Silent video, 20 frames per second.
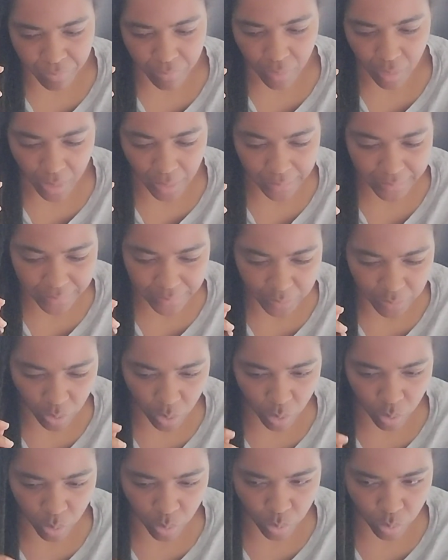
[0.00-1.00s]
And
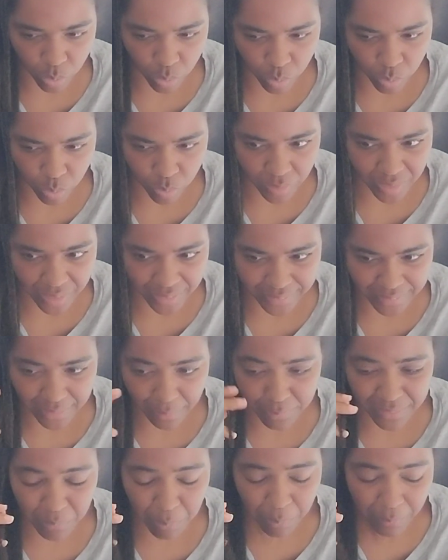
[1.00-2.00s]
so it's up
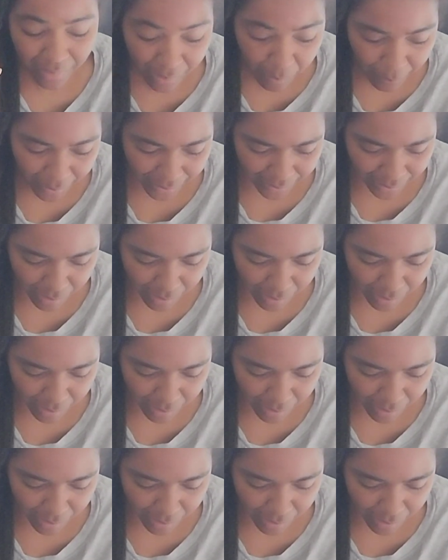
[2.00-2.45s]
to me to make that